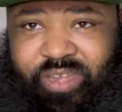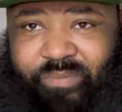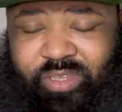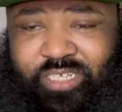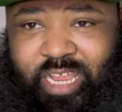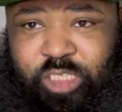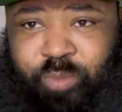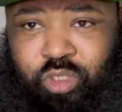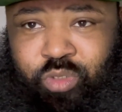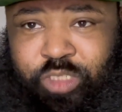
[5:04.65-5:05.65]
Definitely check out
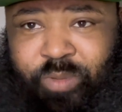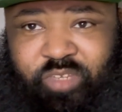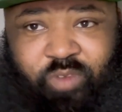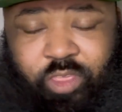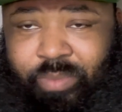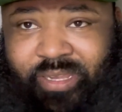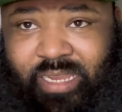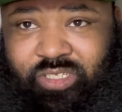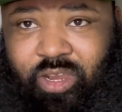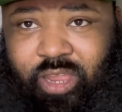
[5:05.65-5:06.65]
Sports Choice Plus for all the
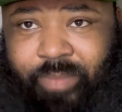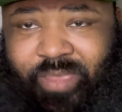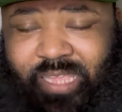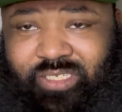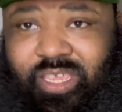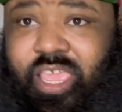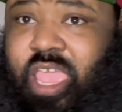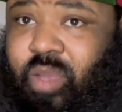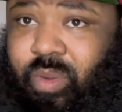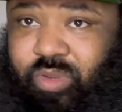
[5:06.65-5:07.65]
breakdowns and all the updates.
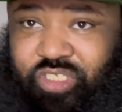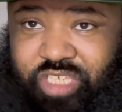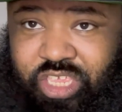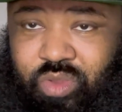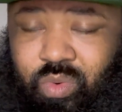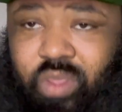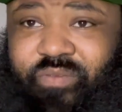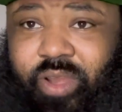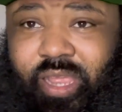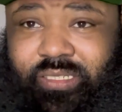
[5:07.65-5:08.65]
And we will see you on
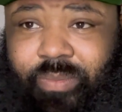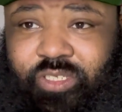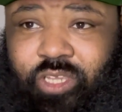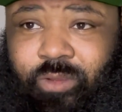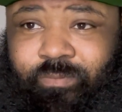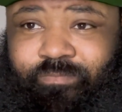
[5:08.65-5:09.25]
the very next episode.